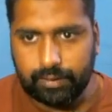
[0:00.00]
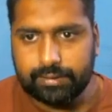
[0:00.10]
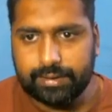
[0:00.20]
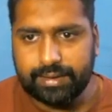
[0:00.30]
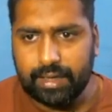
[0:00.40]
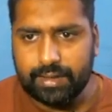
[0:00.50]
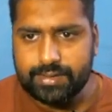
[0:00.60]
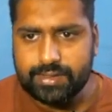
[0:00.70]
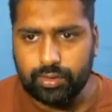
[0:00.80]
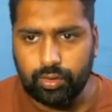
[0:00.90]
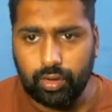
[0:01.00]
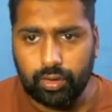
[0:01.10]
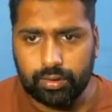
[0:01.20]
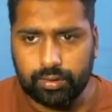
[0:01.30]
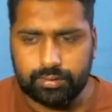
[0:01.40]
theta is
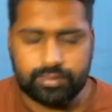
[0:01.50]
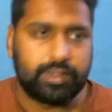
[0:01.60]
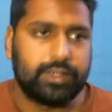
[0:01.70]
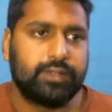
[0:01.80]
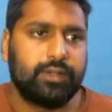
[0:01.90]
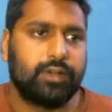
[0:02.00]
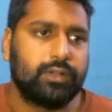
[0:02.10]
cot, sorry, not